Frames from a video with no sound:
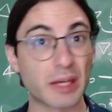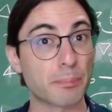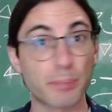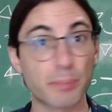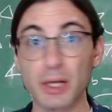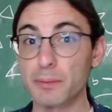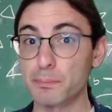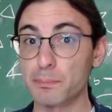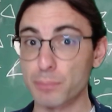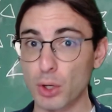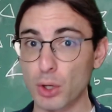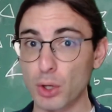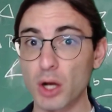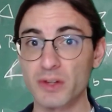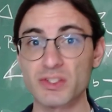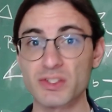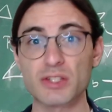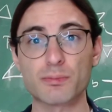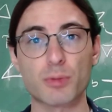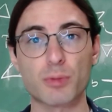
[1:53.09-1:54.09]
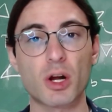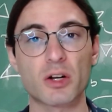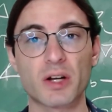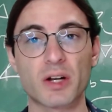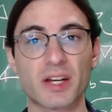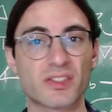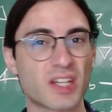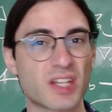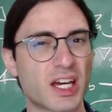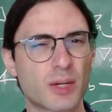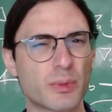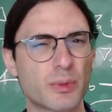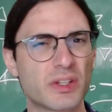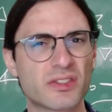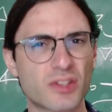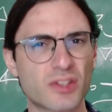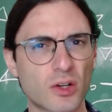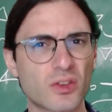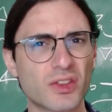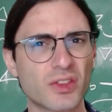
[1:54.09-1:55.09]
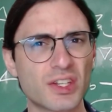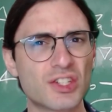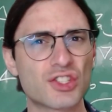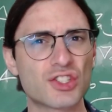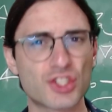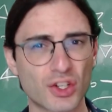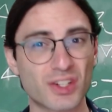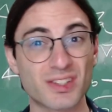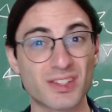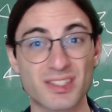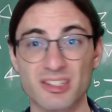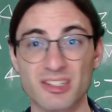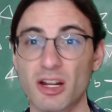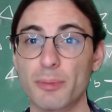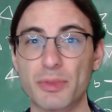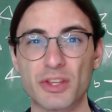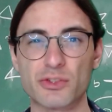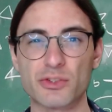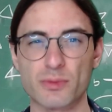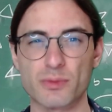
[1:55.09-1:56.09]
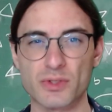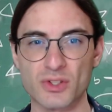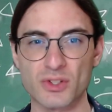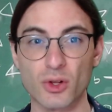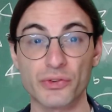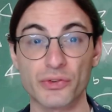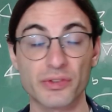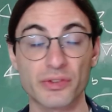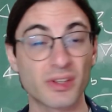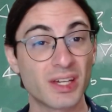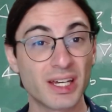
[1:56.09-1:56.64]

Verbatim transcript: but progress is progress, and we certainly shouldn't snub these results.